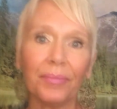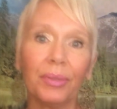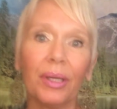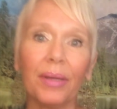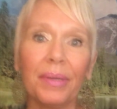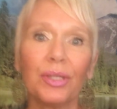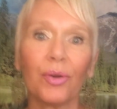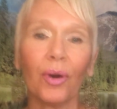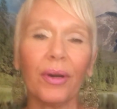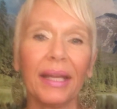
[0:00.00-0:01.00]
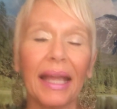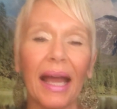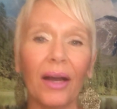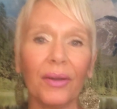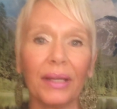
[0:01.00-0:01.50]
I'm going to be drawing
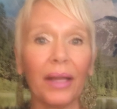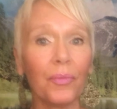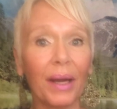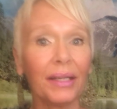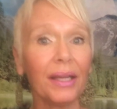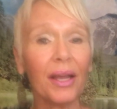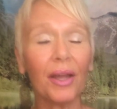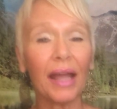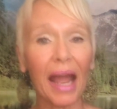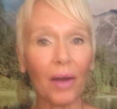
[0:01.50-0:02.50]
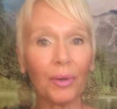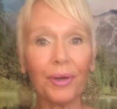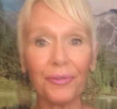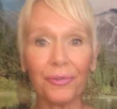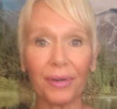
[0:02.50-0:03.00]
out a
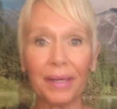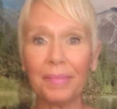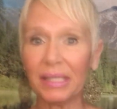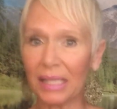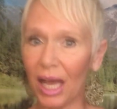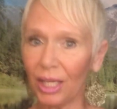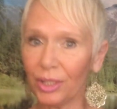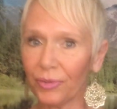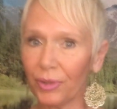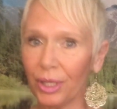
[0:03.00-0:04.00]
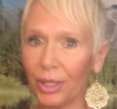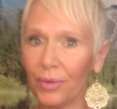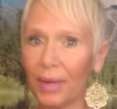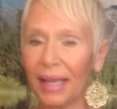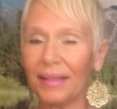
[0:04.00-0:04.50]
1-hour free massage for
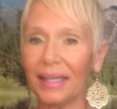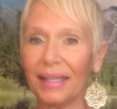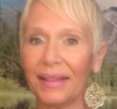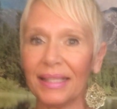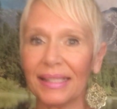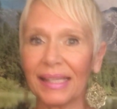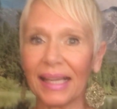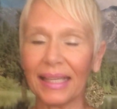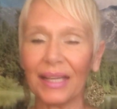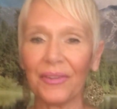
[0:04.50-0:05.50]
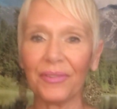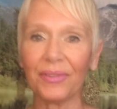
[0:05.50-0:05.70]
you, and then in the second